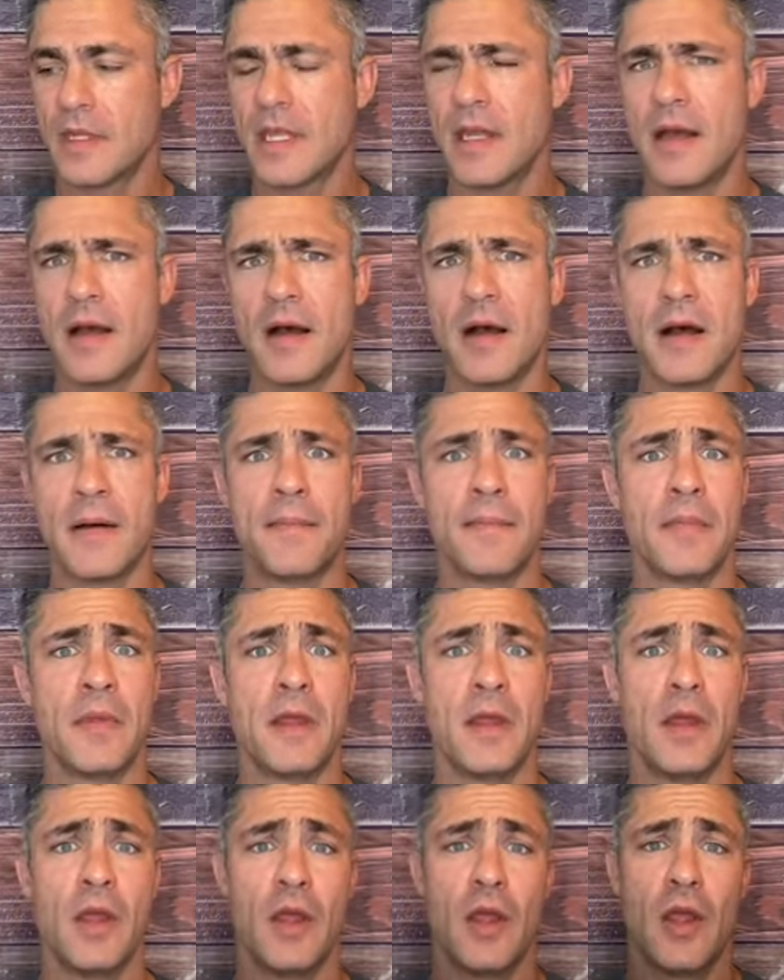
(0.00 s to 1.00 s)
Um,
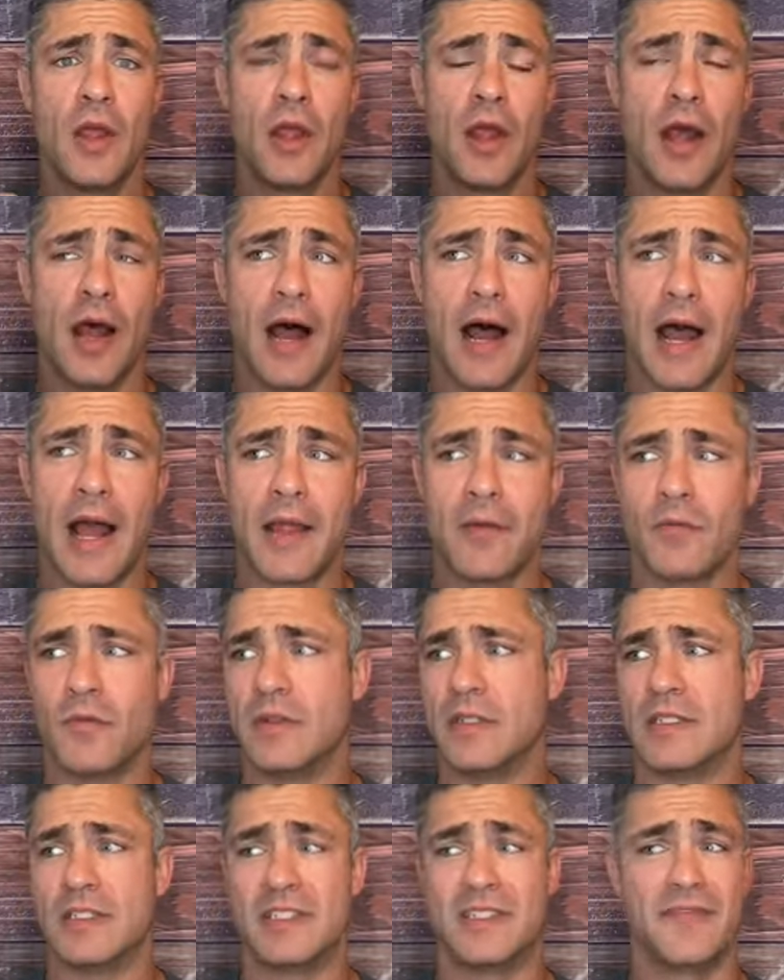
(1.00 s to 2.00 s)
I
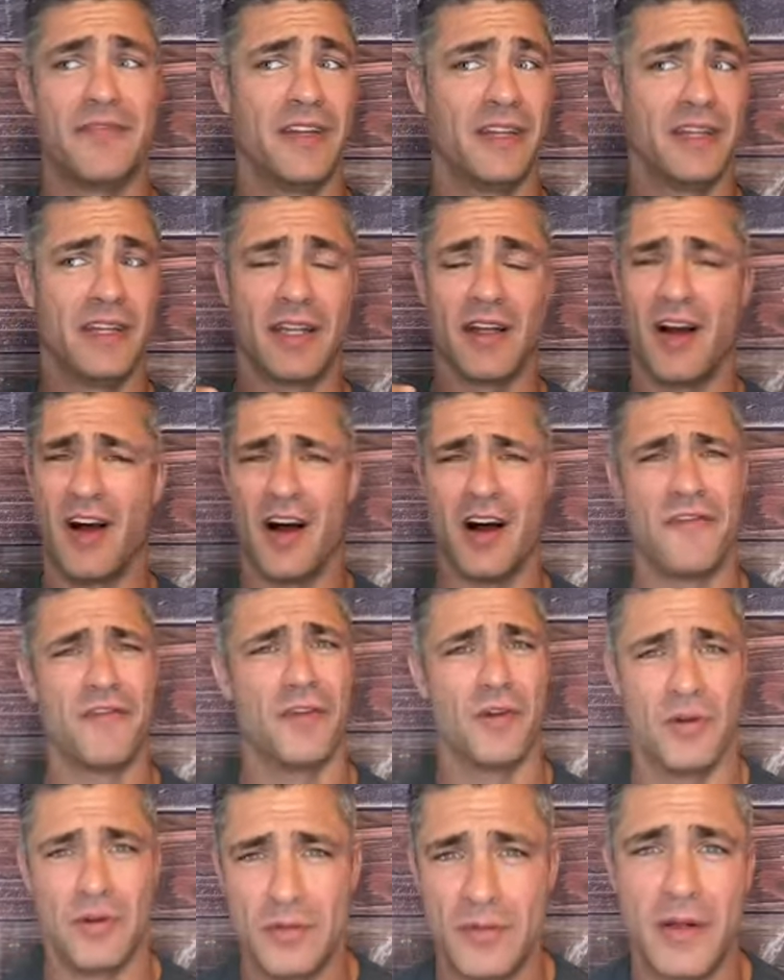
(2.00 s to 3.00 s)
was feeling
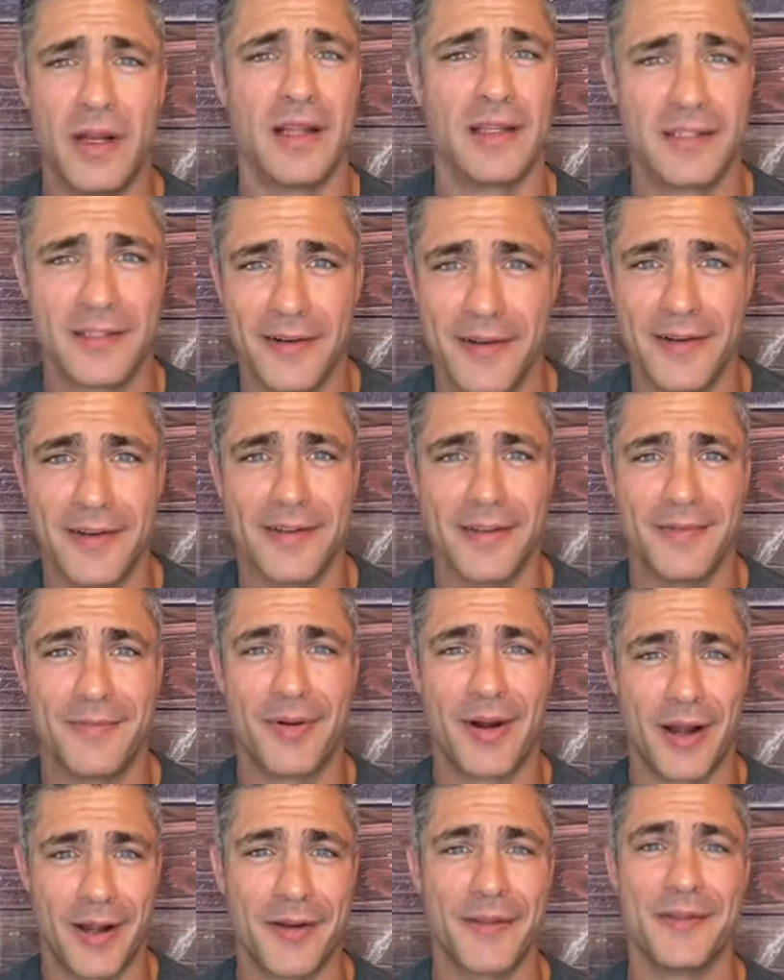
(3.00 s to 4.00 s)
awful when I started
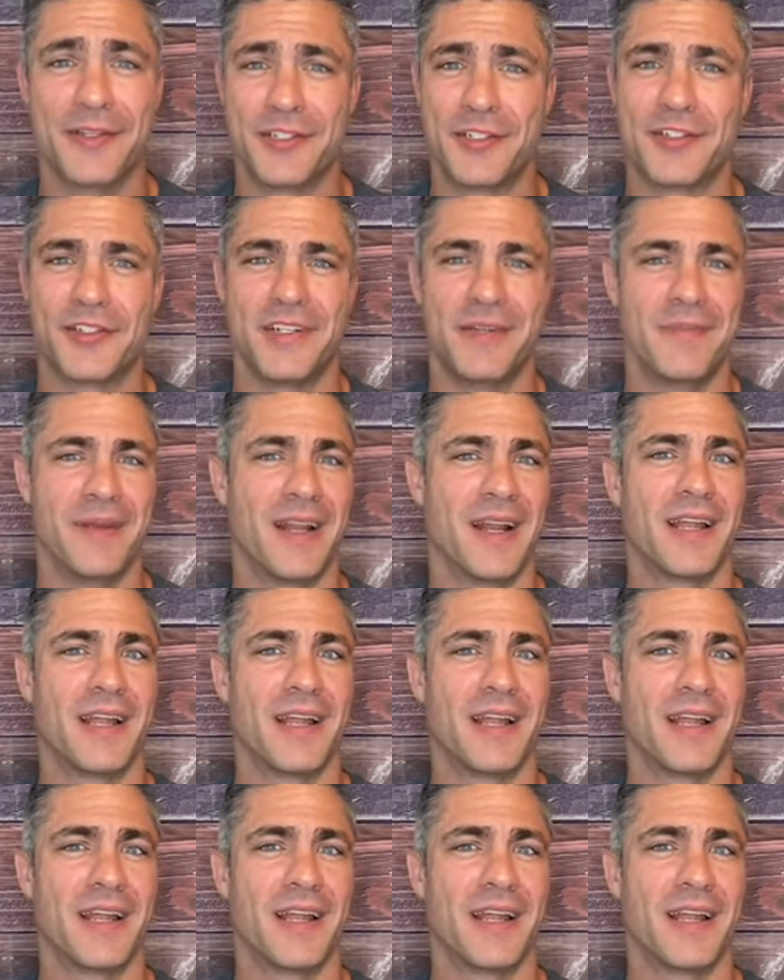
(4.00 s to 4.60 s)
prior to this treatment.